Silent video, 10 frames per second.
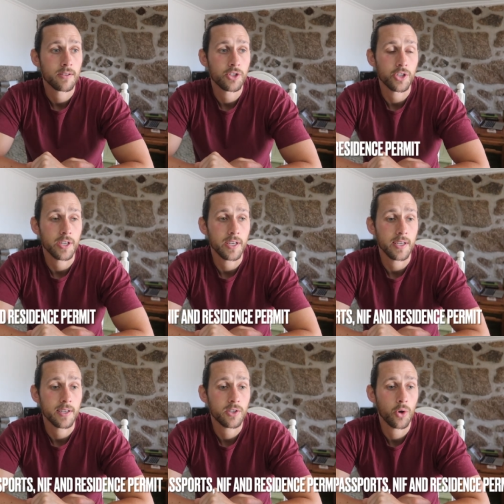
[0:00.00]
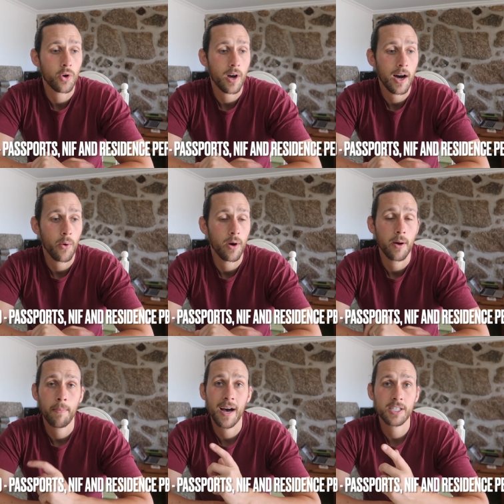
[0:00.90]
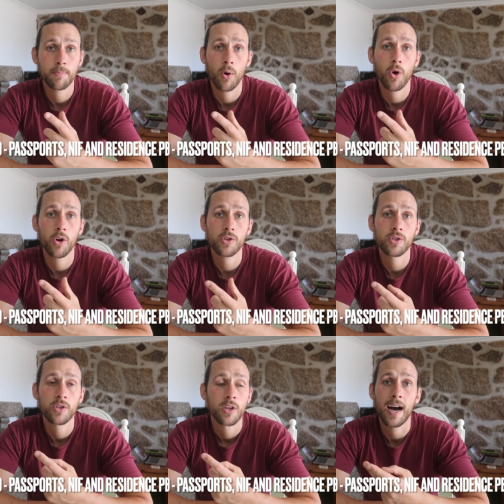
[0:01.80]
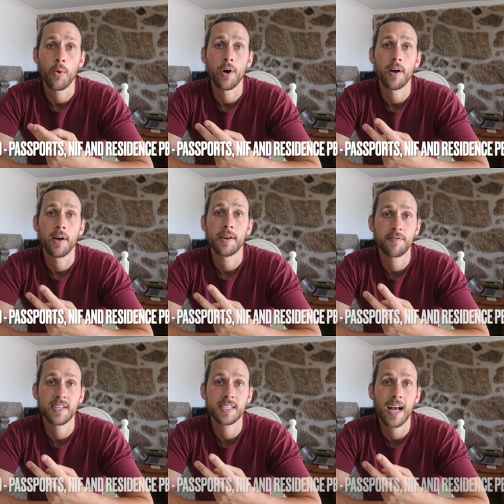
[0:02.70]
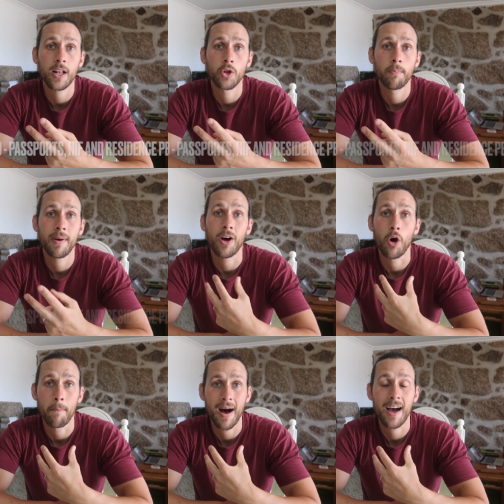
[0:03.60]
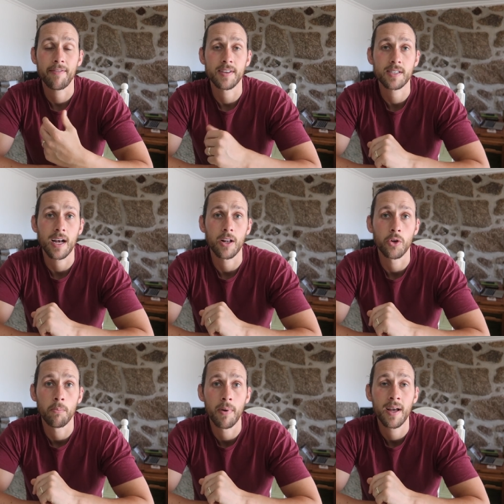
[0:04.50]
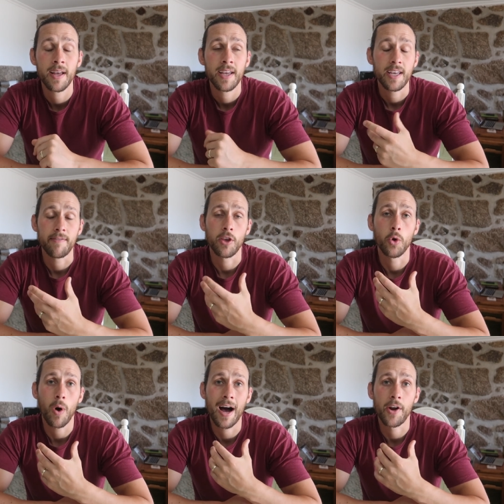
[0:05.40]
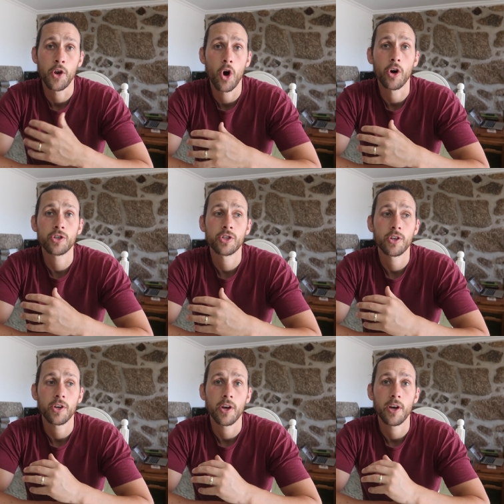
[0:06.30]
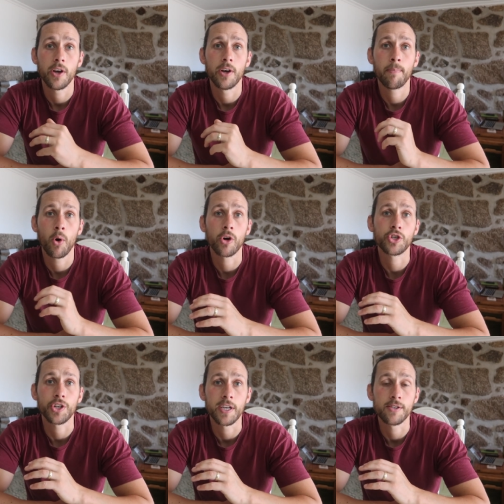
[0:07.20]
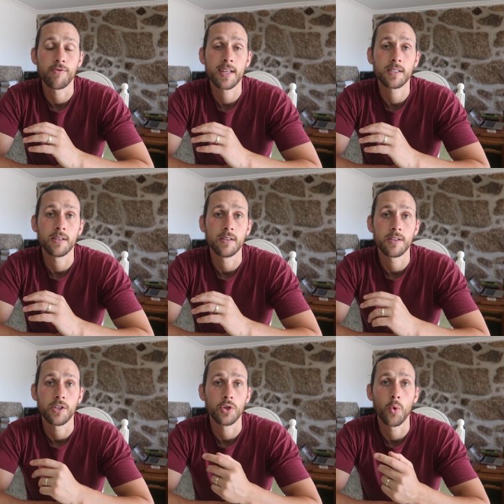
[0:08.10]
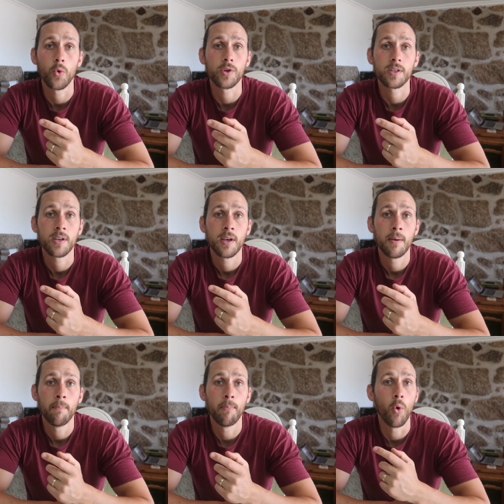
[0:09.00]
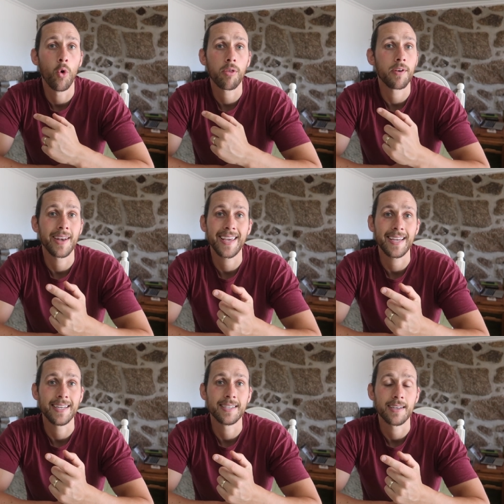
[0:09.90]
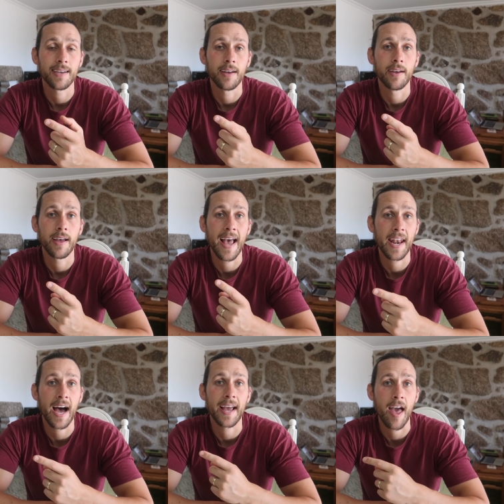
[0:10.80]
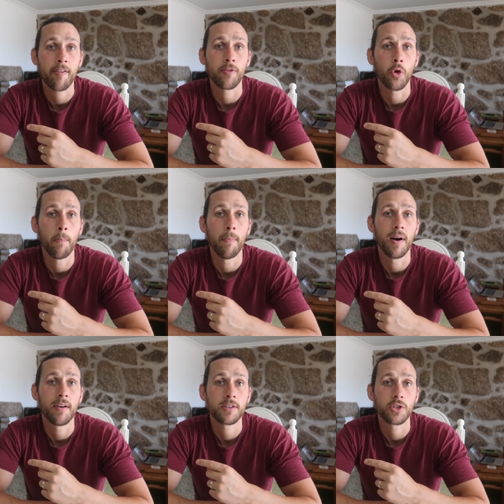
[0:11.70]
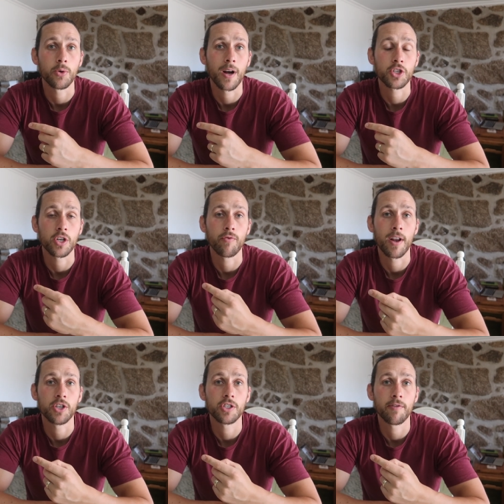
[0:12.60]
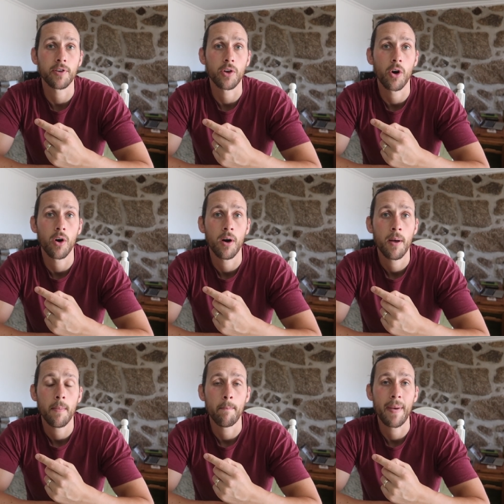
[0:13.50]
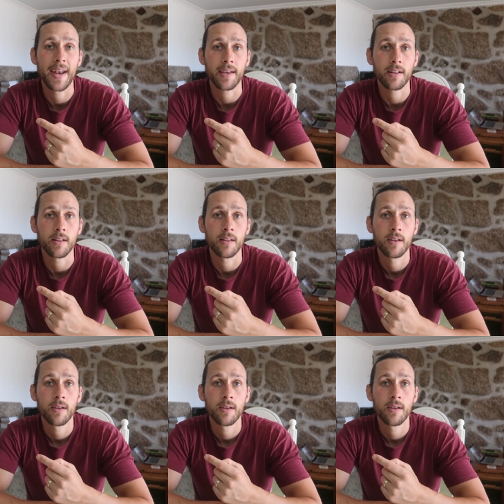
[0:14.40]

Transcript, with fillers: She took our passports, our fiscal number, or my fiscal number. If you are not a Portuguese resident, you don't both need a NIF number to actually register for your medical